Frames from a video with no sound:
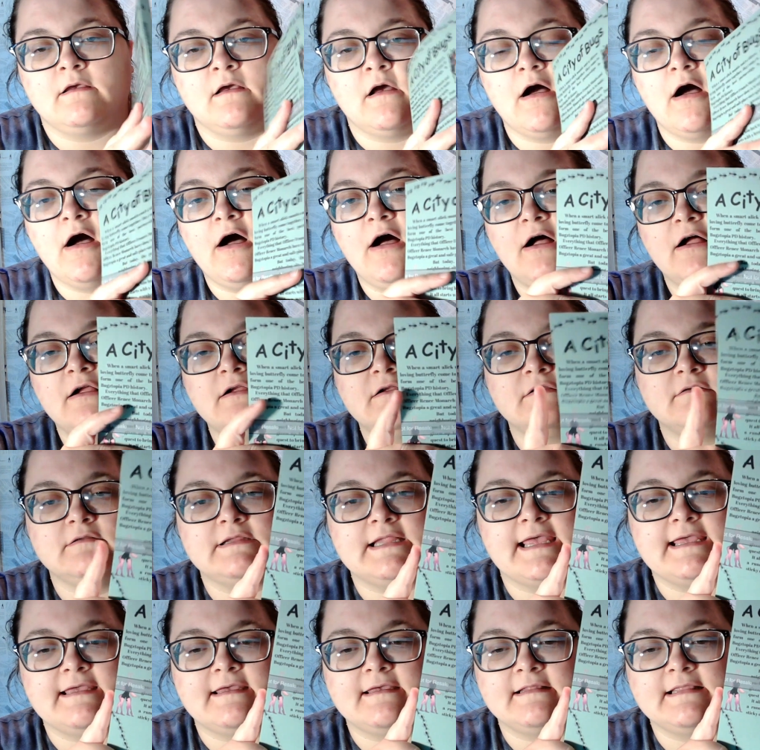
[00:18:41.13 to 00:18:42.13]
All,
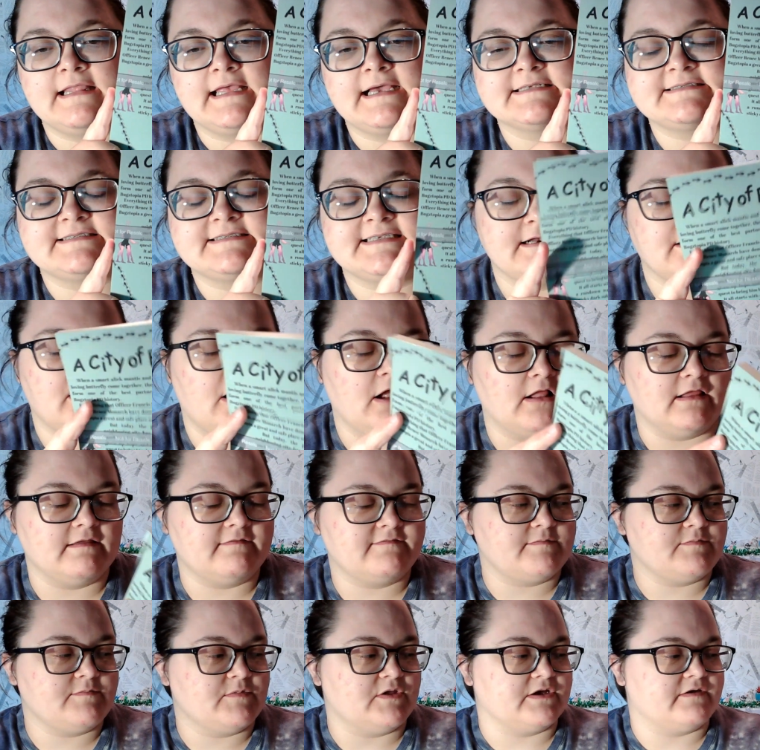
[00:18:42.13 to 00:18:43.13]
like I said, all of
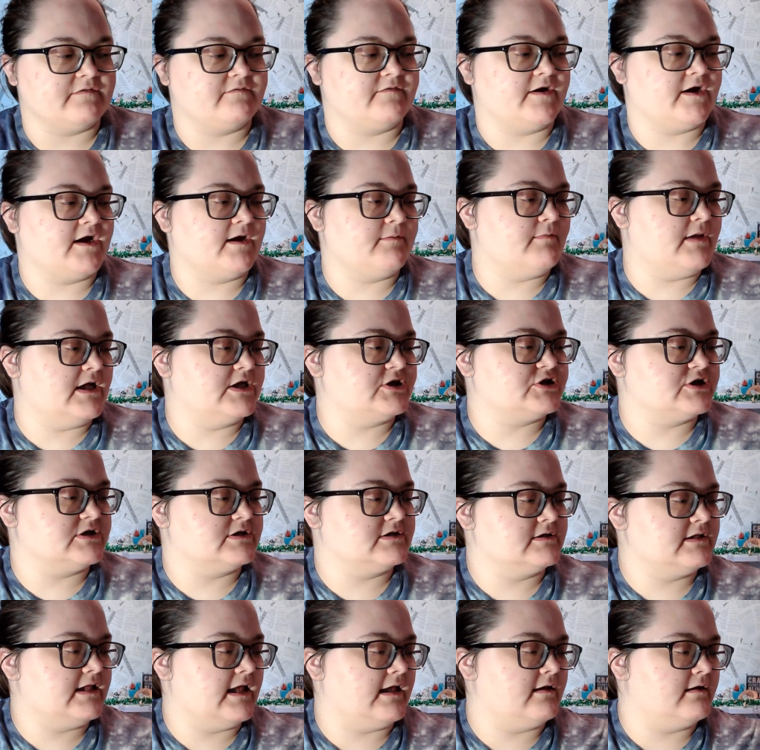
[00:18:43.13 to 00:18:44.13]
them look very much,
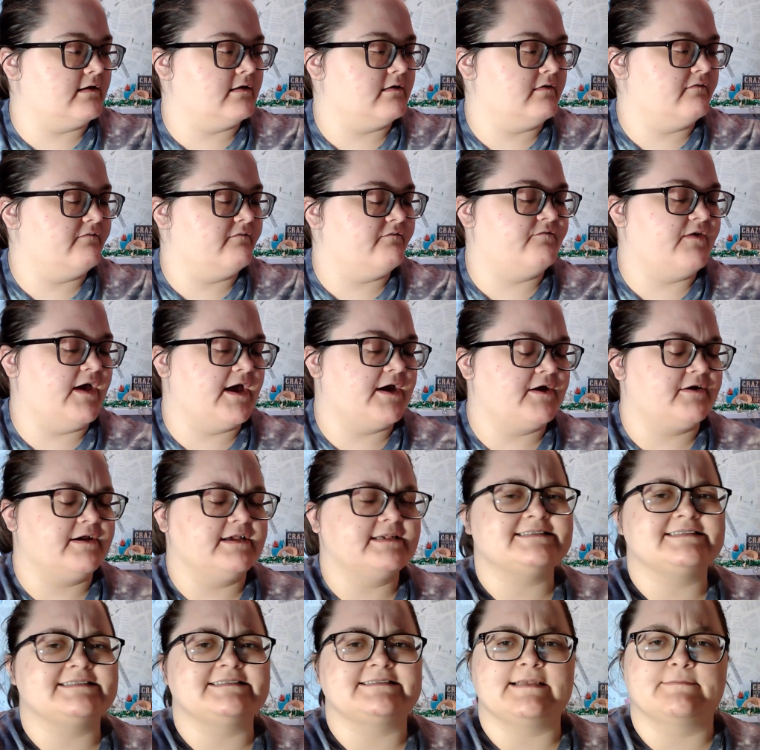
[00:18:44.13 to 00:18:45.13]
like, very
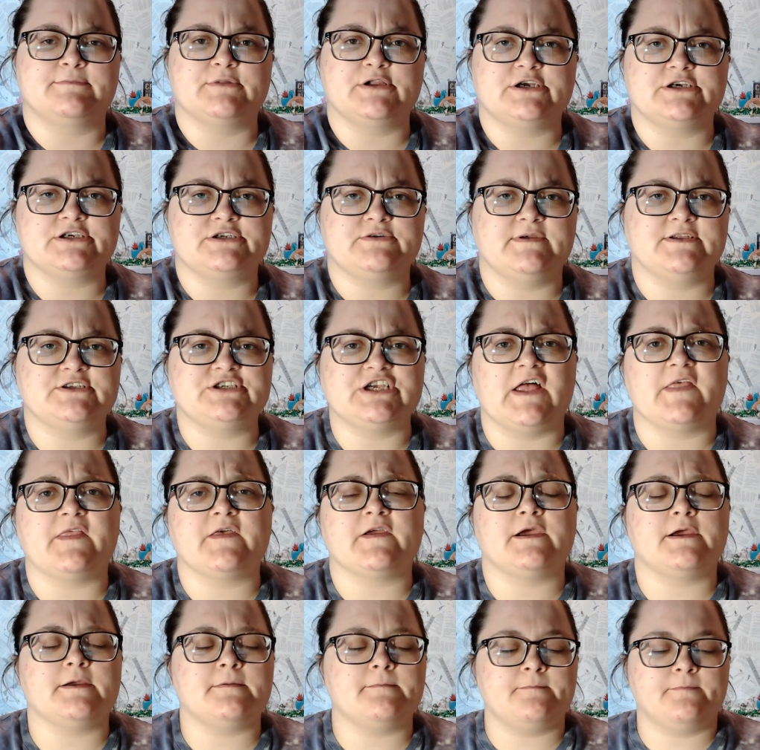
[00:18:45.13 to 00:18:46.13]
similar to each
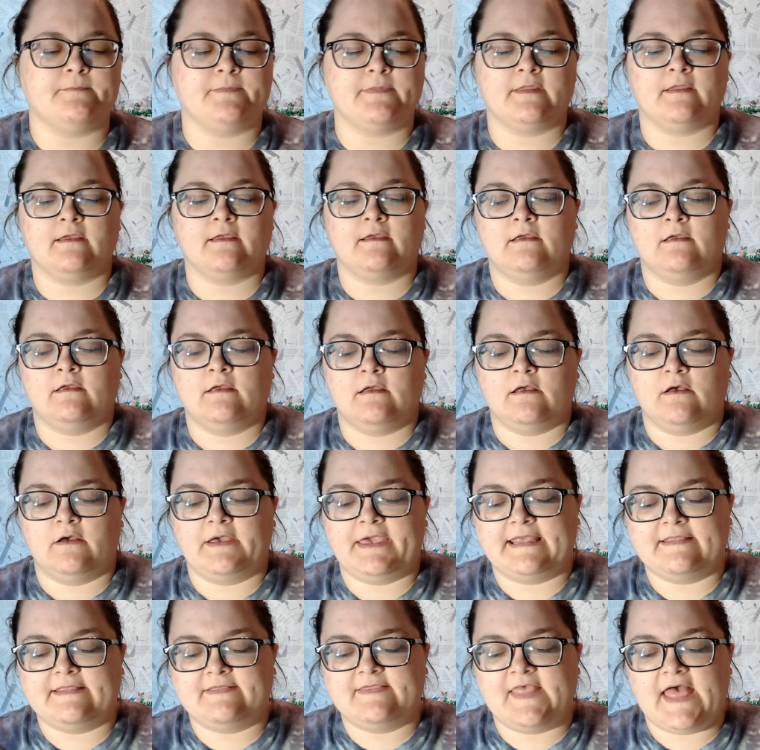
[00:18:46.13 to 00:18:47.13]
other.
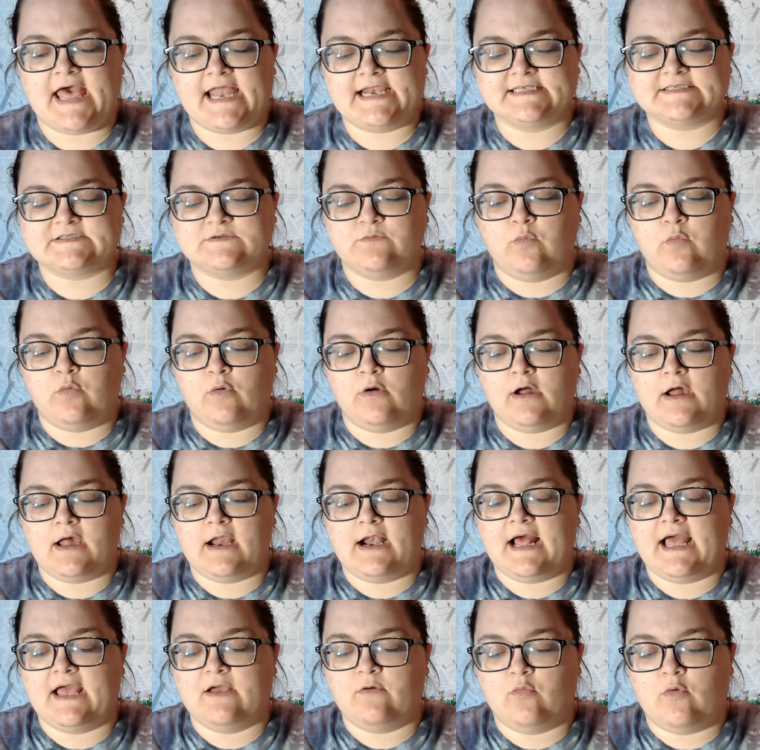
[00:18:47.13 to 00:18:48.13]
And that is what
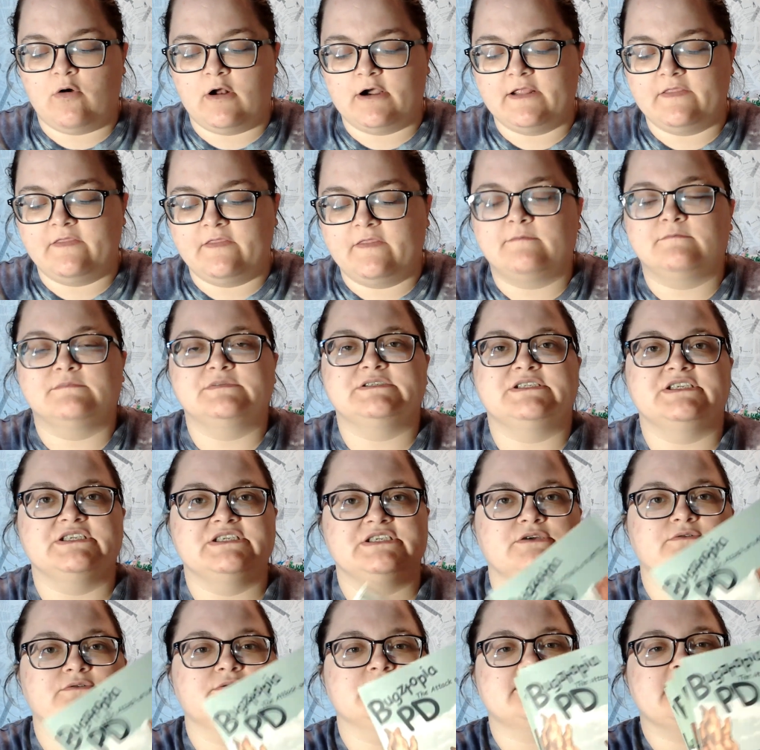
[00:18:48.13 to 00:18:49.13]
I wanted them to
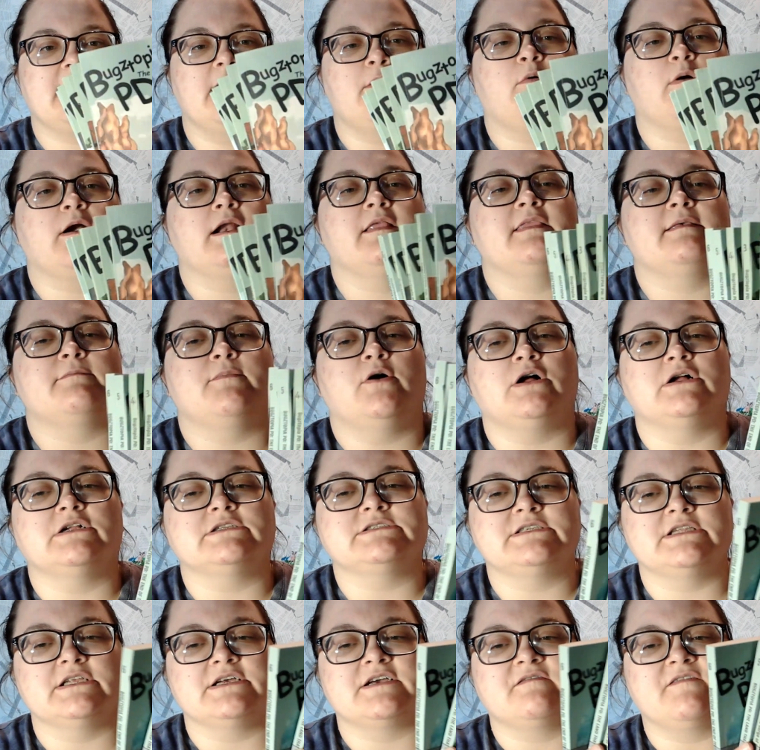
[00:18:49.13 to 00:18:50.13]
do. I wanted them all
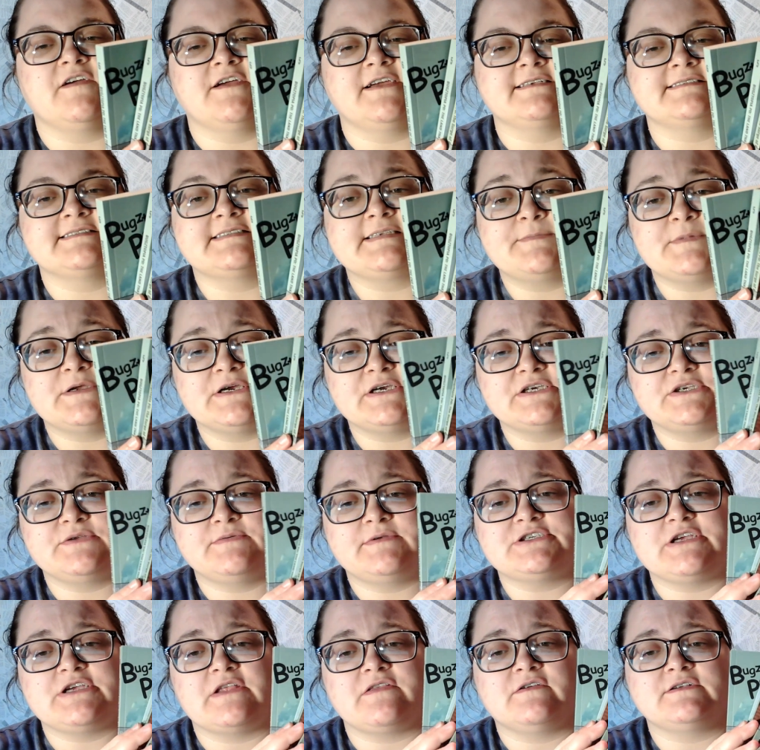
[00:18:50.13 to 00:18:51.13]
to look very similar to
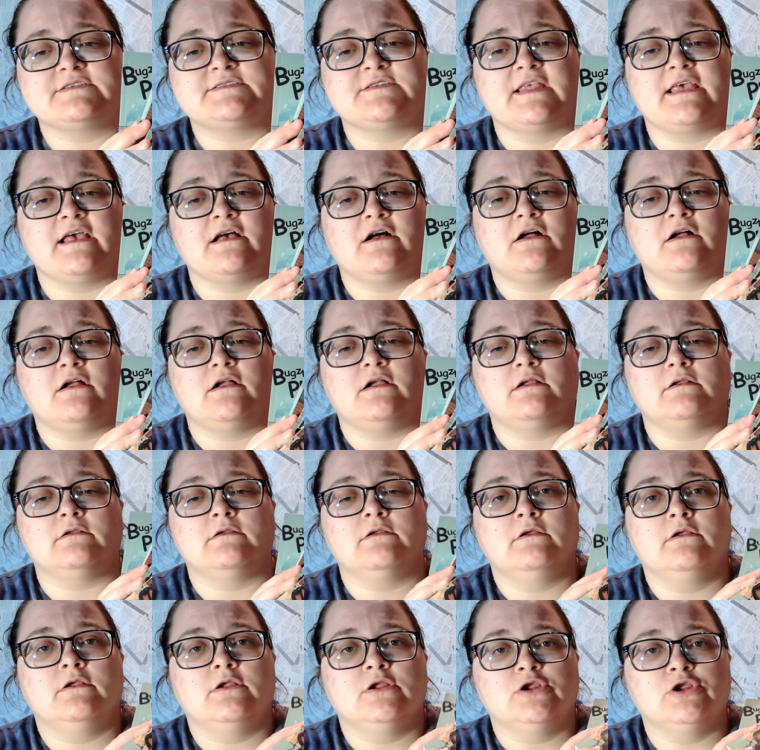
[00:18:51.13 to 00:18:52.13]
each other, so they all
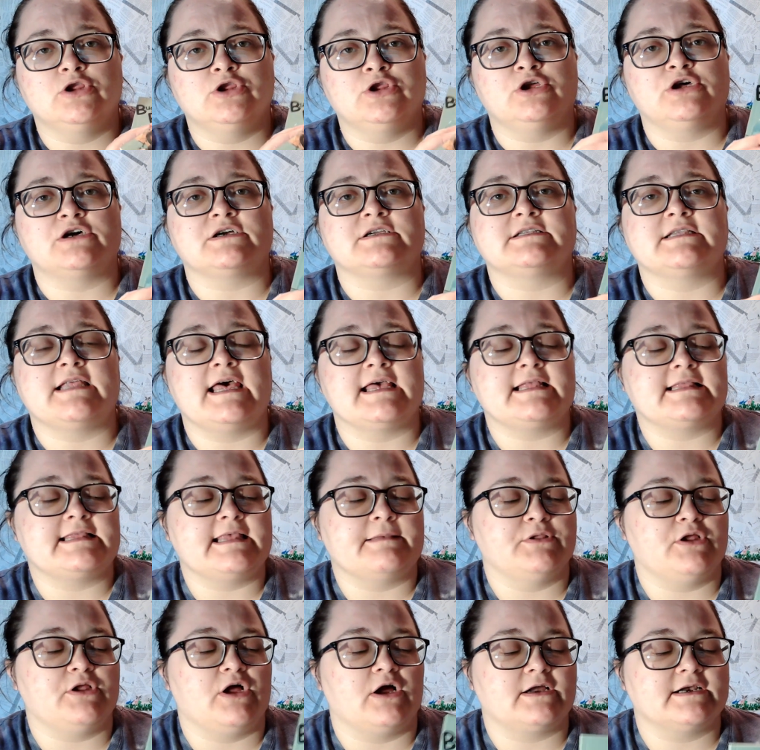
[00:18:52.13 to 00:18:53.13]
look like they
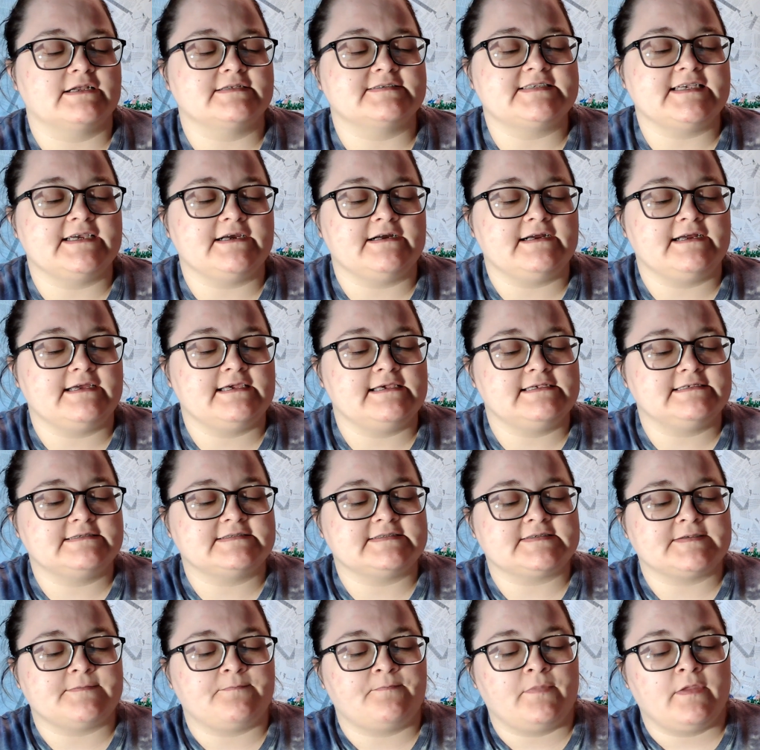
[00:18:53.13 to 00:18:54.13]
belong in a
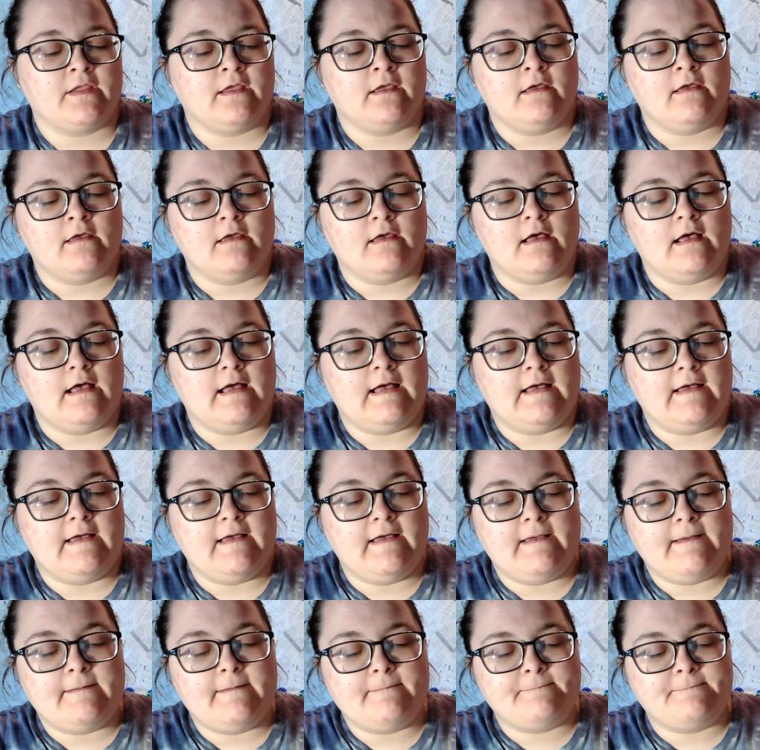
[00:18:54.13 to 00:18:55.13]
series.
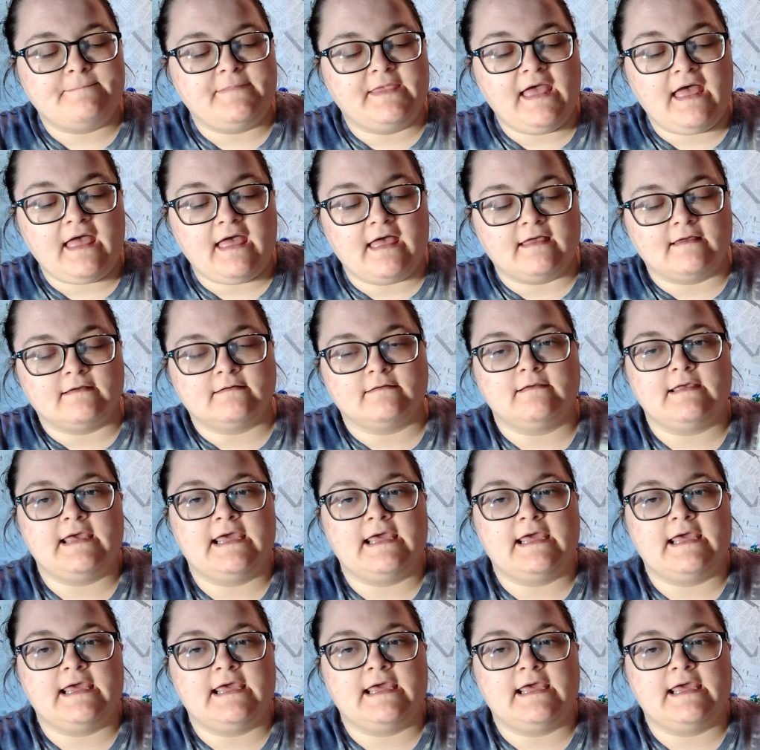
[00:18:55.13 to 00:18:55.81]
Yeah.